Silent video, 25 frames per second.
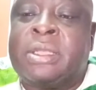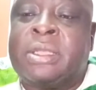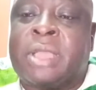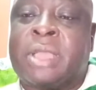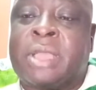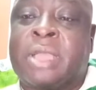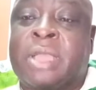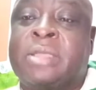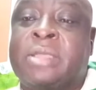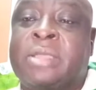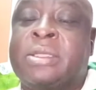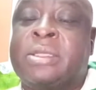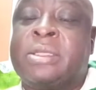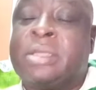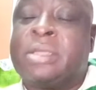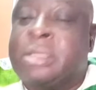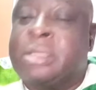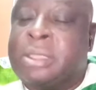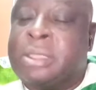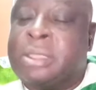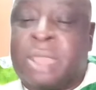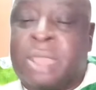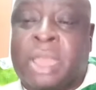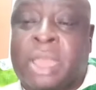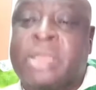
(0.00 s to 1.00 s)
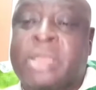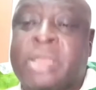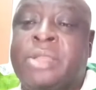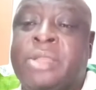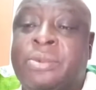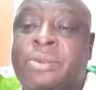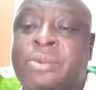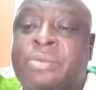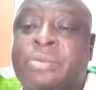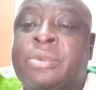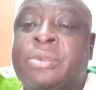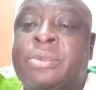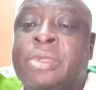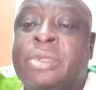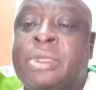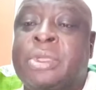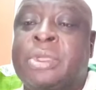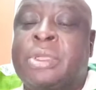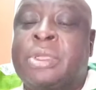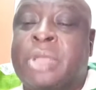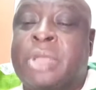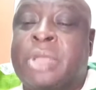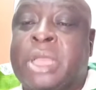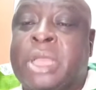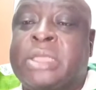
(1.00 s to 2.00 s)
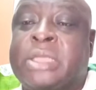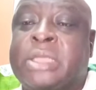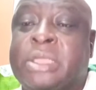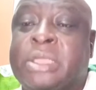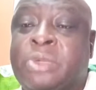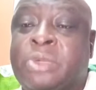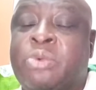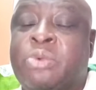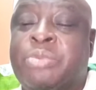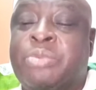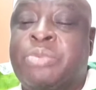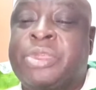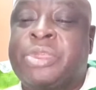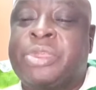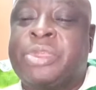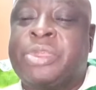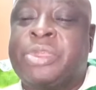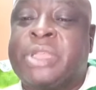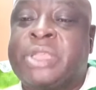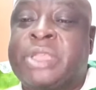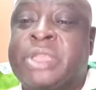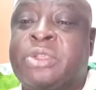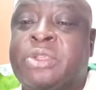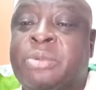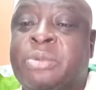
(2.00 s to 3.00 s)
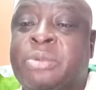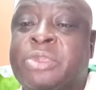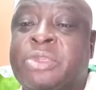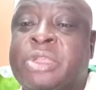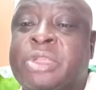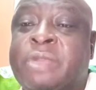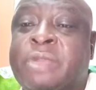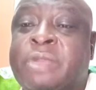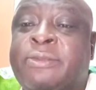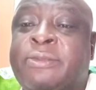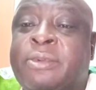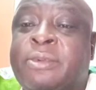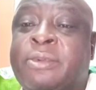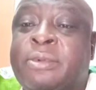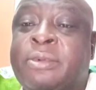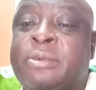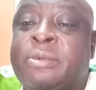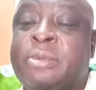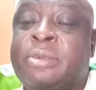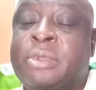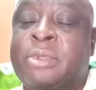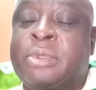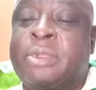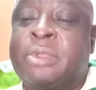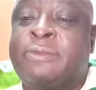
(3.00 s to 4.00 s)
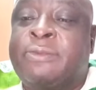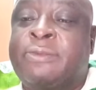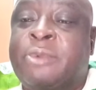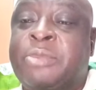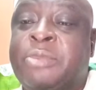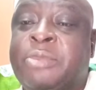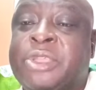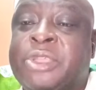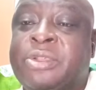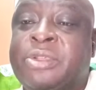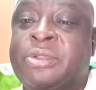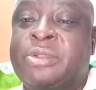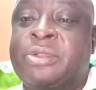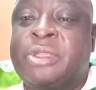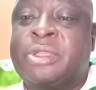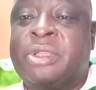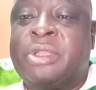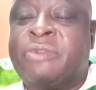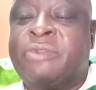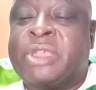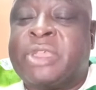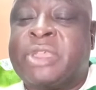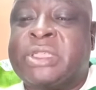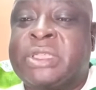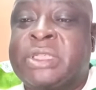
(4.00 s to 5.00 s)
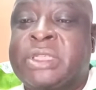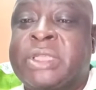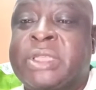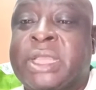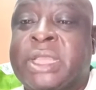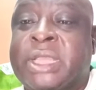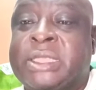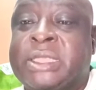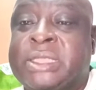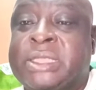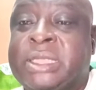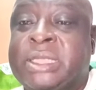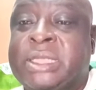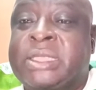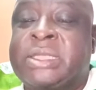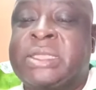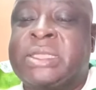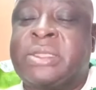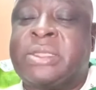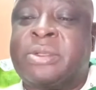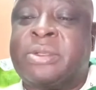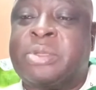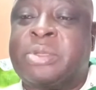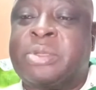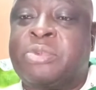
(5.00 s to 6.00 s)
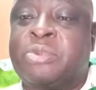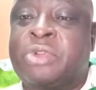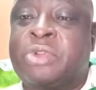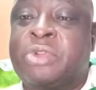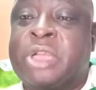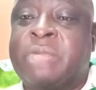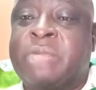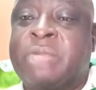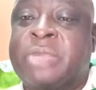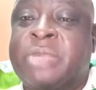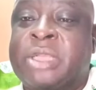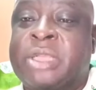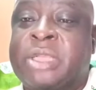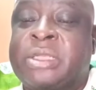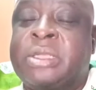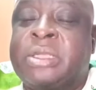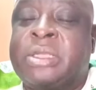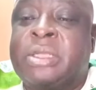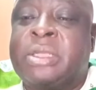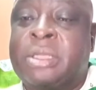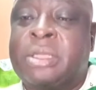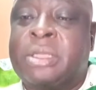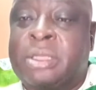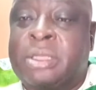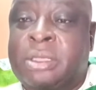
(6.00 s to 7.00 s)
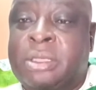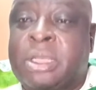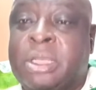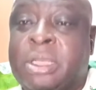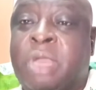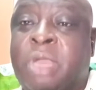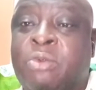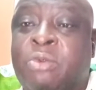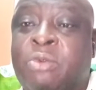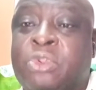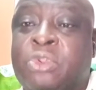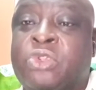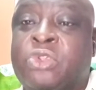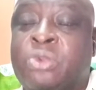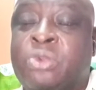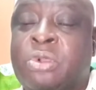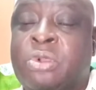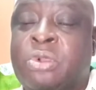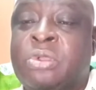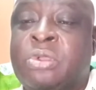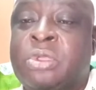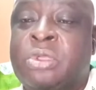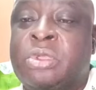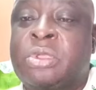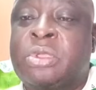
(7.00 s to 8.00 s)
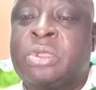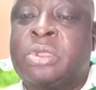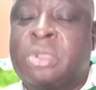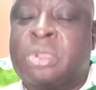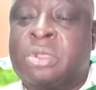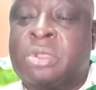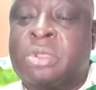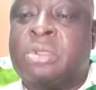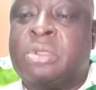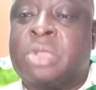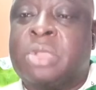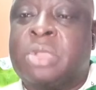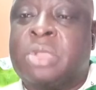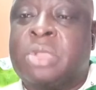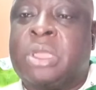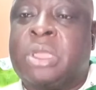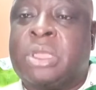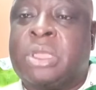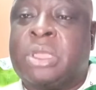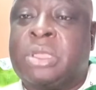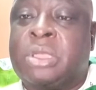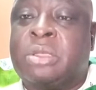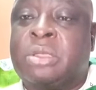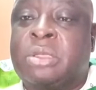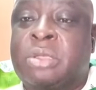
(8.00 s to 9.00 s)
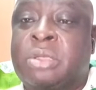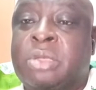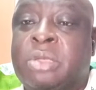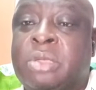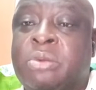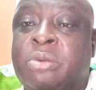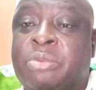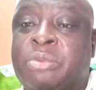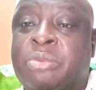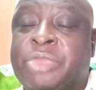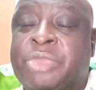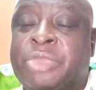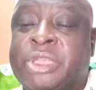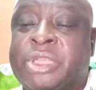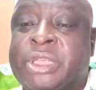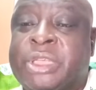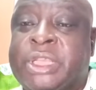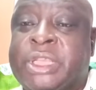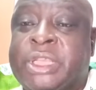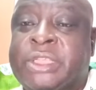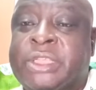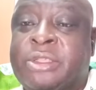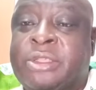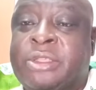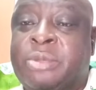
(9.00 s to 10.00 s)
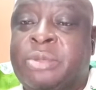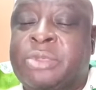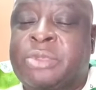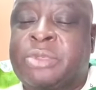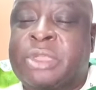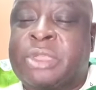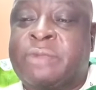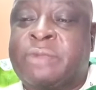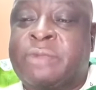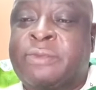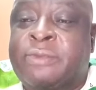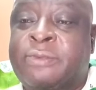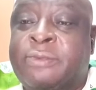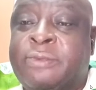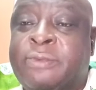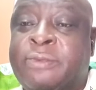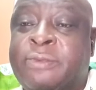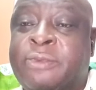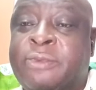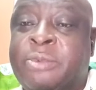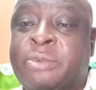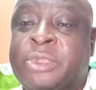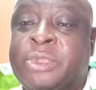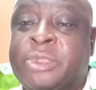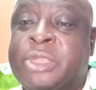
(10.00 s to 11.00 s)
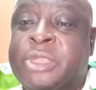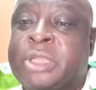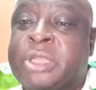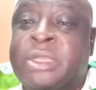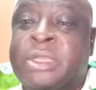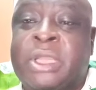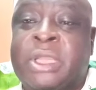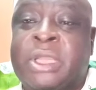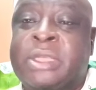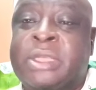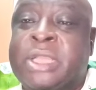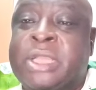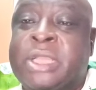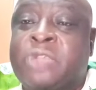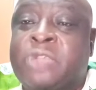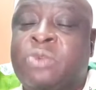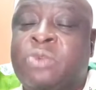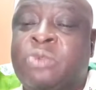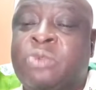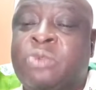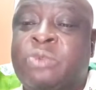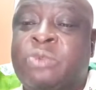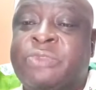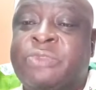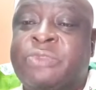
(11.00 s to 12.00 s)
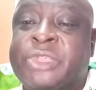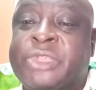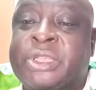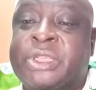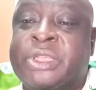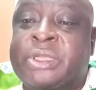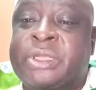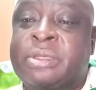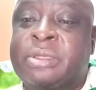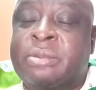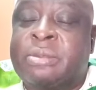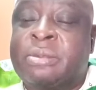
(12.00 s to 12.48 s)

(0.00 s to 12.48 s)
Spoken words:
and I knew that he could be the next Commissioner for Information in Rivers State. I said it on the program that I was sure it will be the next Commissioner for Information, and that's what we've seen.